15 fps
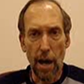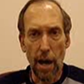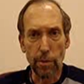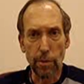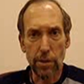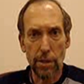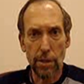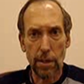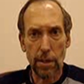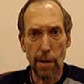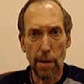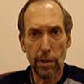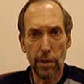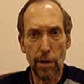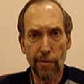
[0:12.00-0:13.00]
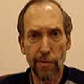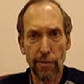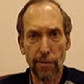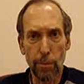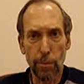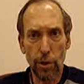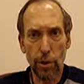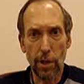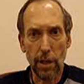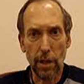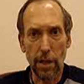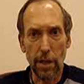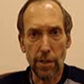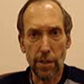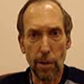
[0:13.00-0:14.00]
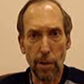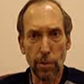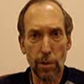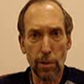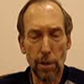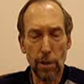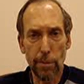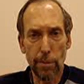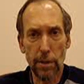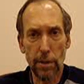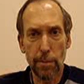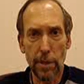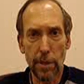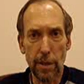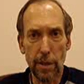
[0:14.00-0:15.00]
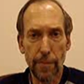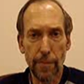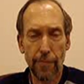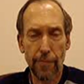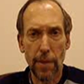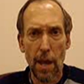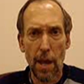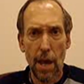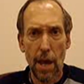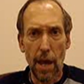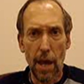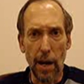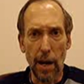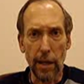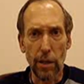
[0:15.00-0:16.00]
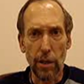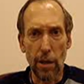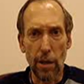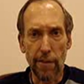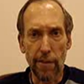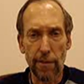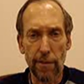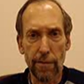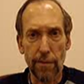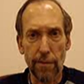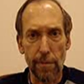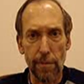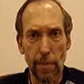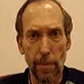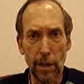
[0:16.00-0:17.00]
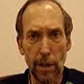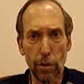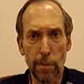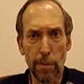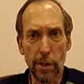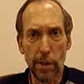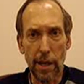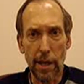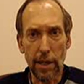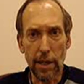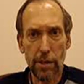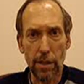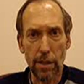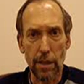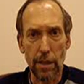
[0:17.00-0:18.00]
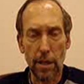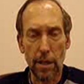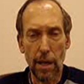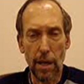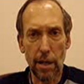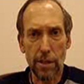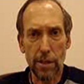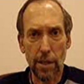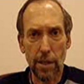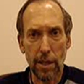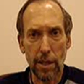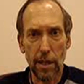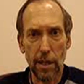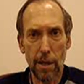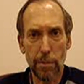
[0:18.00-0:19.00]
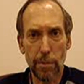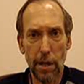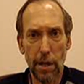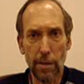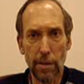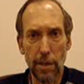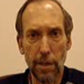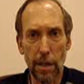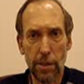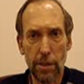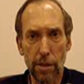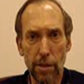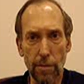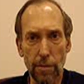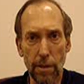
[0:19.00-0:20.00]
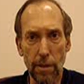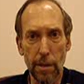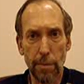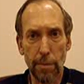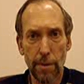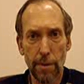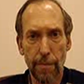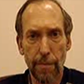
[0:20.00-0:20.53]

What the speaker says: I was coming home from work as I would normally be, and I got off of my normal exit, and as I came down the exit ramp,